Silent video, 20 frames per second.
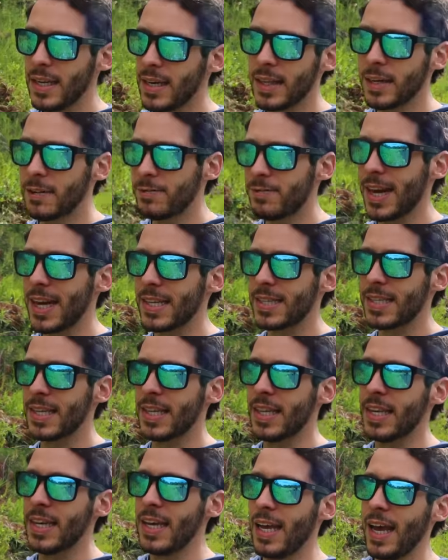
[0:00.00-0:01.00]
nothing
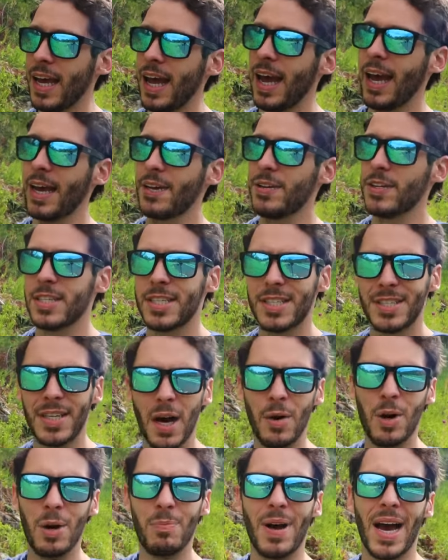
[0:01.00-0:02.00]
fancy, and just
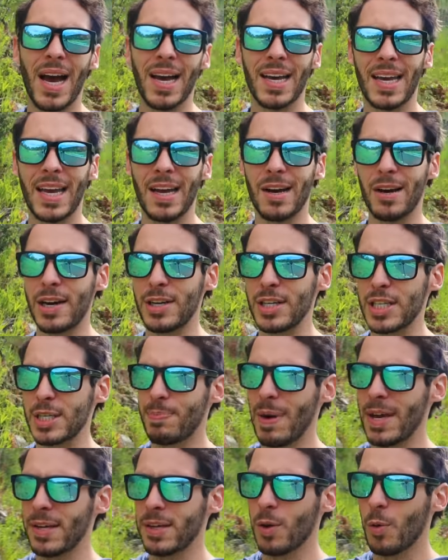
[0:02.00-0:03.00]
tow it back here and just
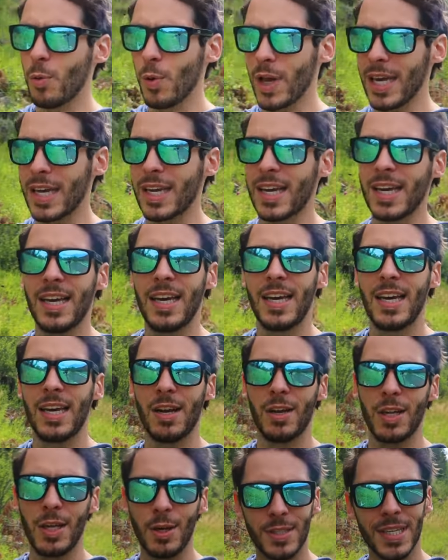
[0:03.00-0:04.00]
spend a week.
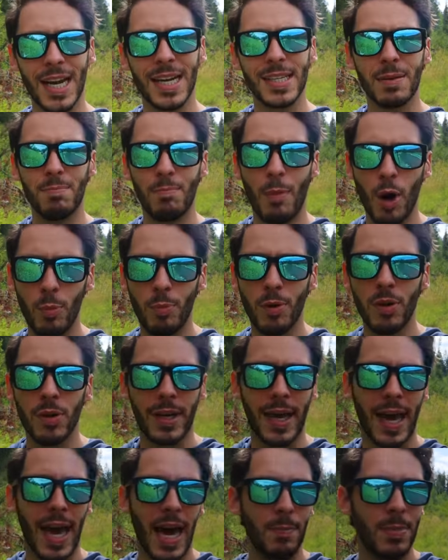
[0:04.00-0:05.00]
You know, use it as a
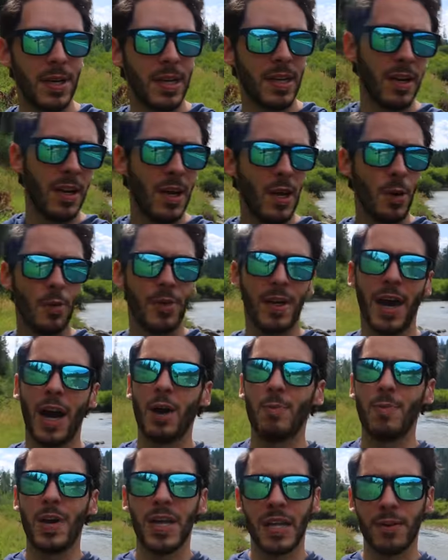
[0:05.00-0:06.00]
mobile cabin. With
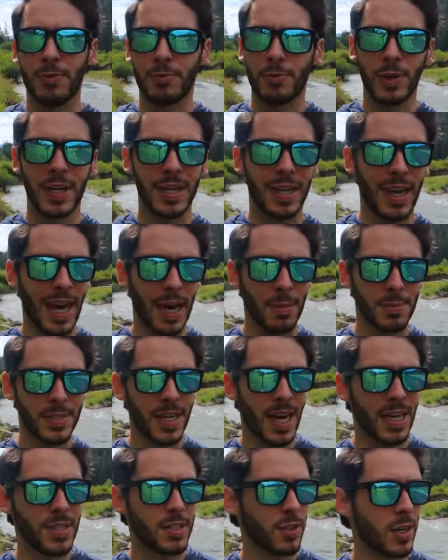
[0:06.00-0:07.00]
how many free
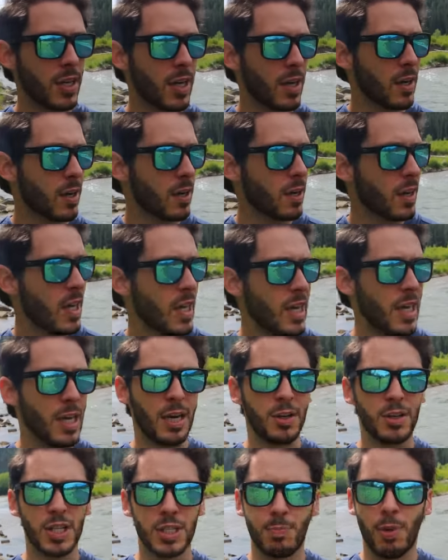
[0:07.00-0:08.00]
campsites are here,
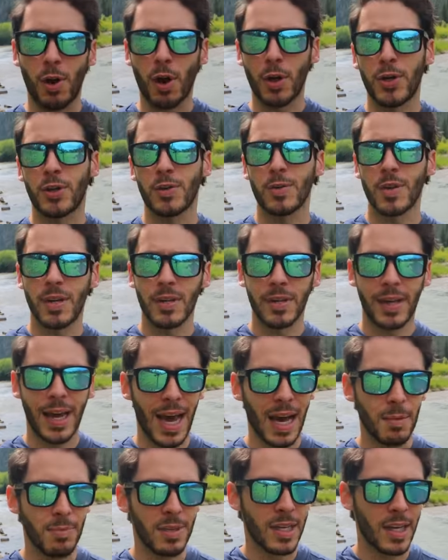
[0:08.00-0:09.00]
you could just park your little
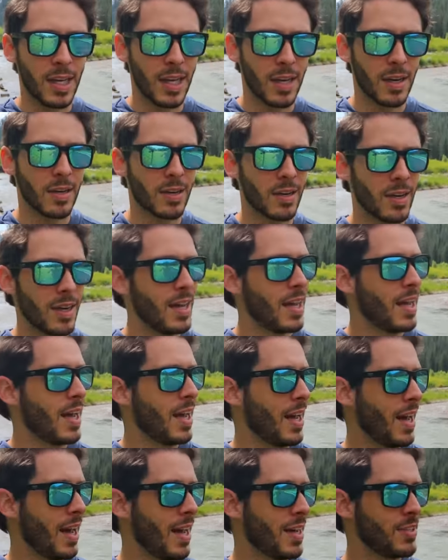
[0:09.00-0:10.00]
cabin here
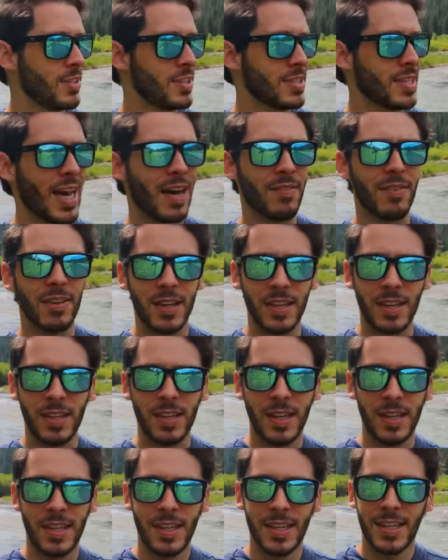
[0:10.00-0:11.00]
and just have a
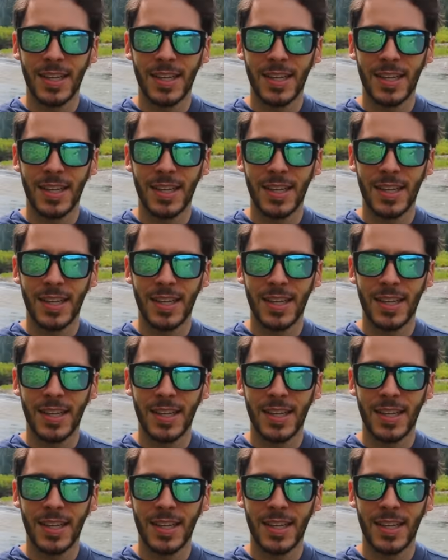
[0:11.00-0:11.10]
little,